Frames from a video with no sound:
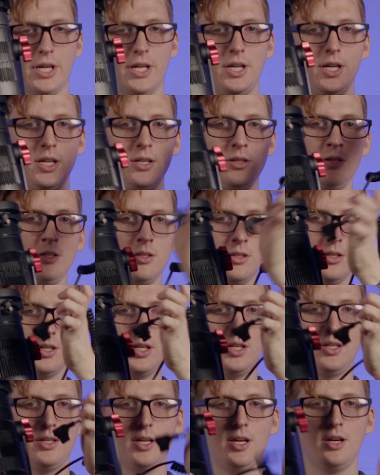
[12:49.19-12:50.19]
it in,
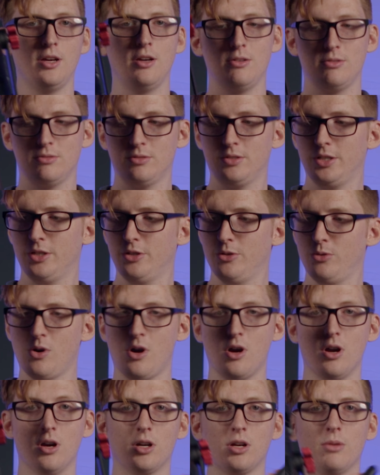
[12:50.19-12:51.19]
and now you
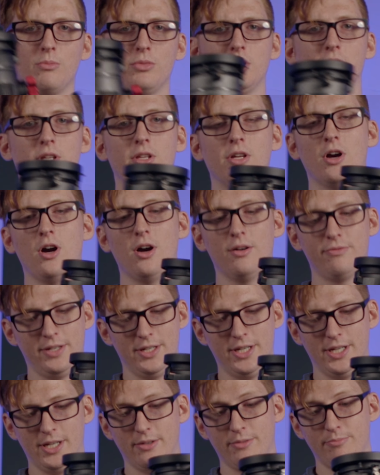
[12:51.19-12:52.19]
are completely off
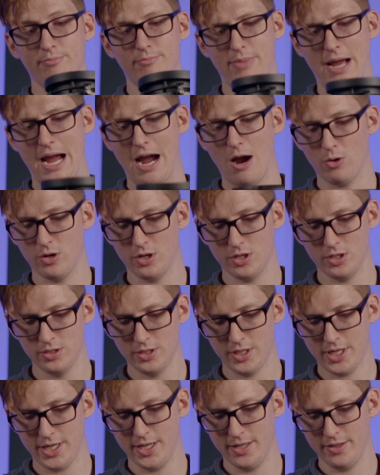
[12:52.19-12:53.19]
any power,
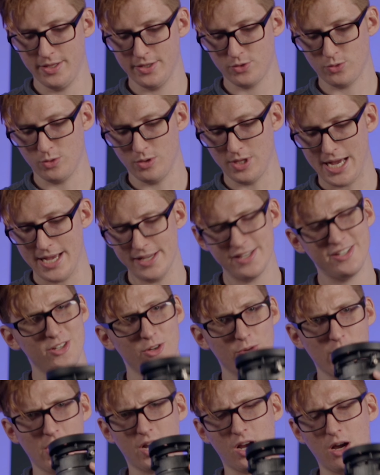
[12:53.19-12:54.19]
and this will last
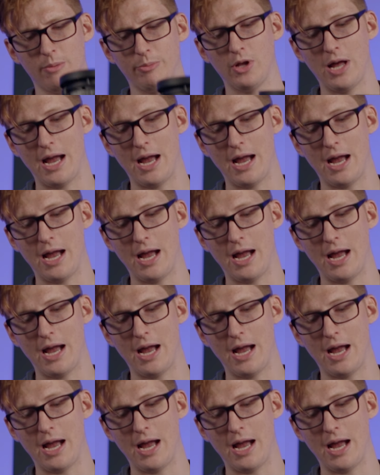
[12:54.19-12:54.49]
you a couple